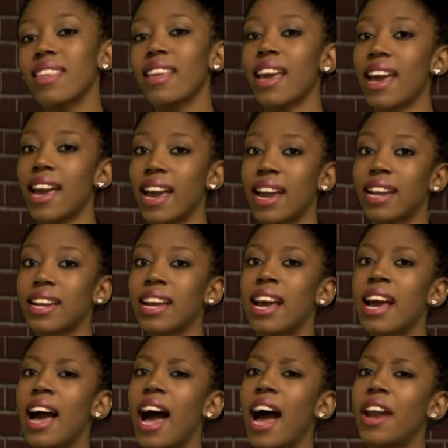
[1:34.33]
And
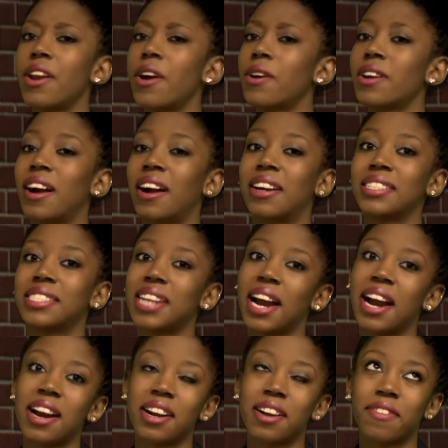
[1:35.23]
I know y'all are
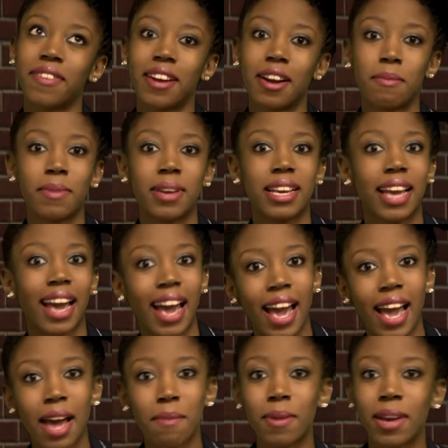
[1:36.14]
tired of hearing me
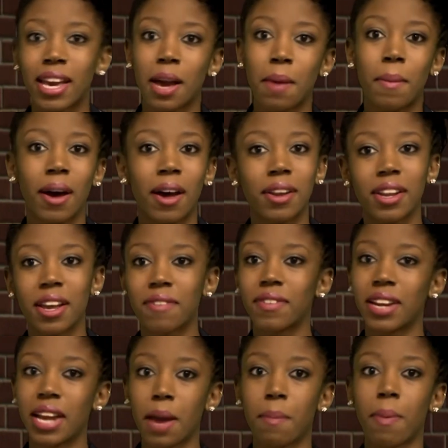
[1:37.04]
gabbing about
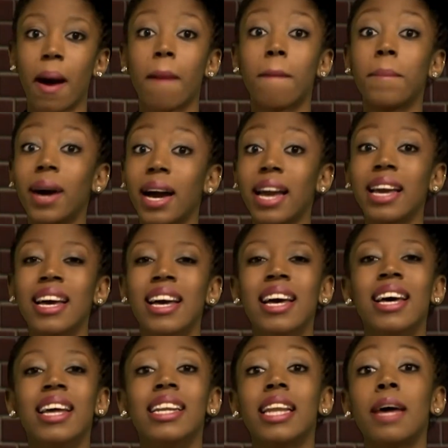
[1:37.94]
love and hip hop, but
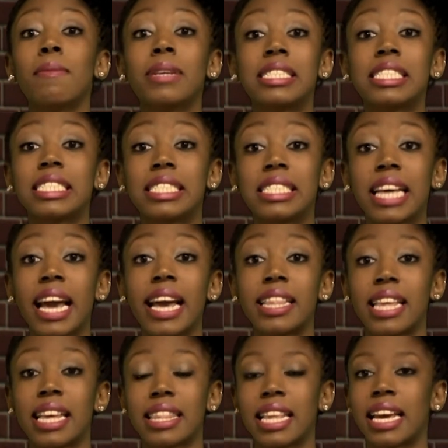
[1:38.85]
let me just say
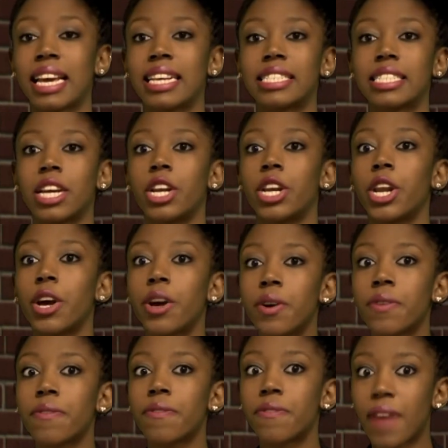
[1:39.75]
that there is a
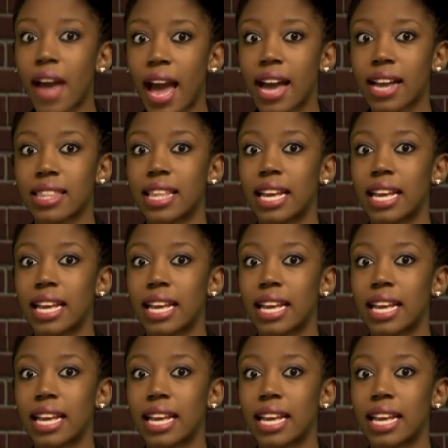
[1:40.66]
known fact